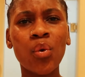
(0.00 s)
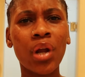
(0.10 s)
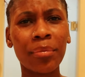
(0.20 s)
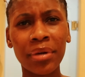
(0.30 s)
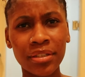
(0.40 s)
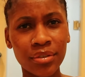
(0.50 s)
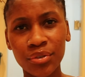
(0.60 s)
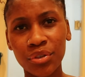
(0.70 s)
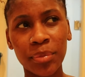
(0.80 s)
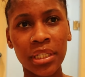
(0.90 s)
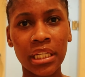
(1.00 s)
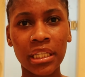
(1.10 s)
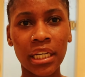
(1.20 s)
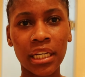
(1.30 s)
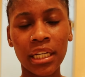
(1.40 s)
like my social media
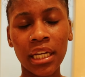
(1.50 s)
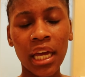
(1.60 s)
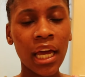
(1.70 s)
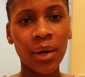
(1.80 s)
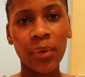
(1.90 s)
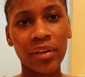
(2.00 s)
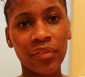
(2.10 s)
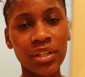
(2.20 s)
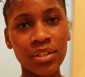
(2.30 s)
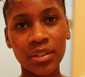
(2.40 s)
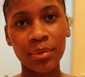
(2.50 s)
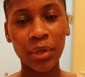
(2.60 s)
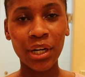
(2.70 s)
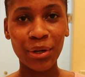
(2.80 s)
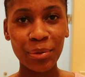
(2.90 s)
thing, whatever. So I'm
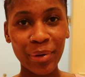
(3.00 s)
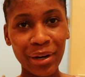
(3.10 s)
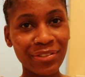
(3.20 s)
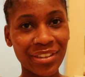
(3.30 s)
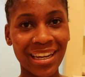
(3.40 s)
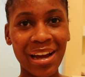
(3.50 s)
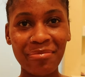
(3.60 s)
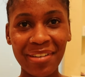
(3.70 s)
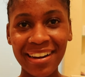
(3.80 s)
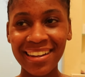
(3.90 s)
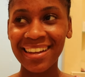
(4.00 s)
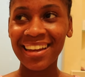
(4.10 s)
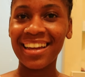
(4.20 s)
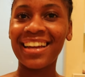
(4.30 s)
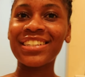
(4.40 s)
gonna go pray for the camera
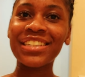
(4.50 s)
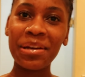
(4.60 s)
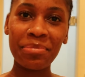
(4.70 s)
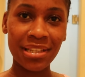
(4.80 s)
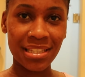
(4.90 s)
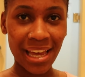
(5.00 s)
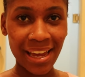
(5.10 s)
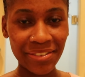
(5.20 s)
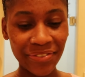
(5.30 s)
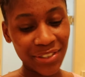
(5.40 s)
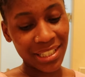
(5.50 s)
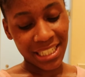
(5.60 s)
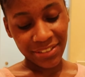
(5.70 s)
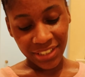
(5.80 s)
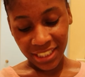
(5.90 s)
to keep it safe for
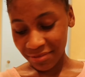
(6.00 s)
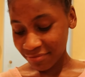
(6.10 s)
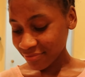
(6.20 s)
safety.